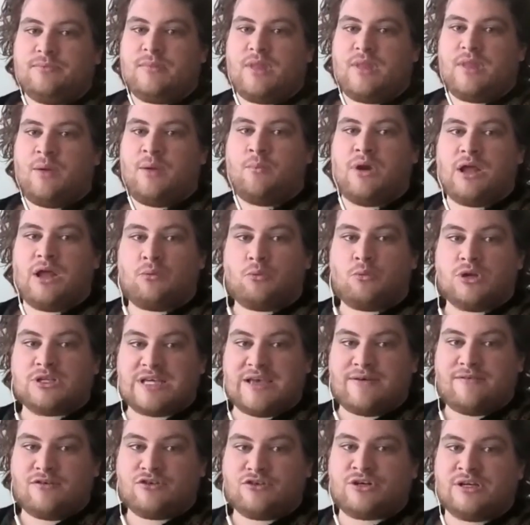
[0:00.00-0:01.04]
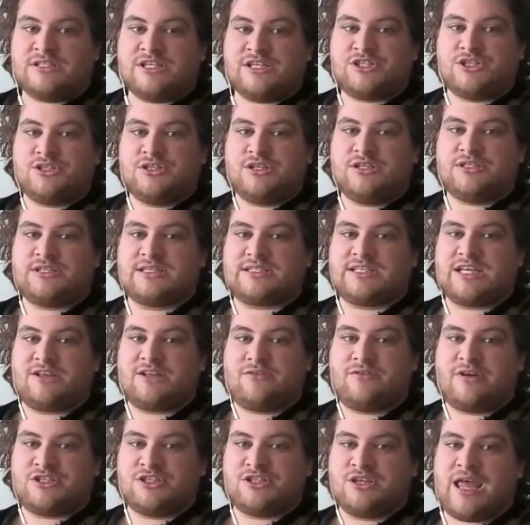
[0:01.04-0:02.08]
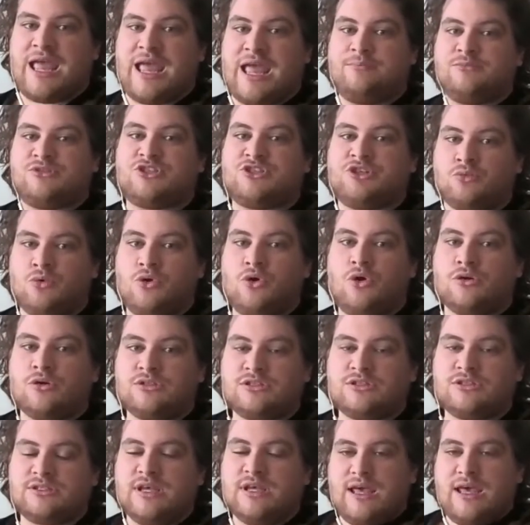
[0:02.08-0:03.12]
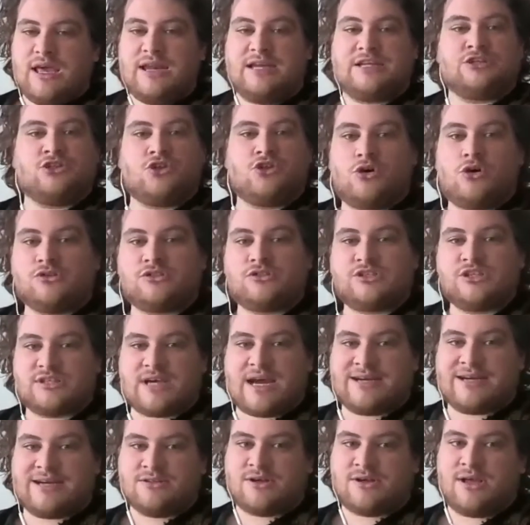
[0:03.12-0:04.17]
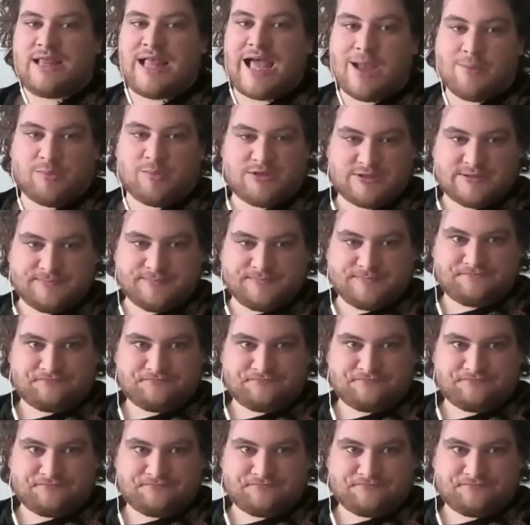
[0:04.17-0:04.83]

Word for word: And when, whatever transition this acceleration aims towards, it is not societal collapse.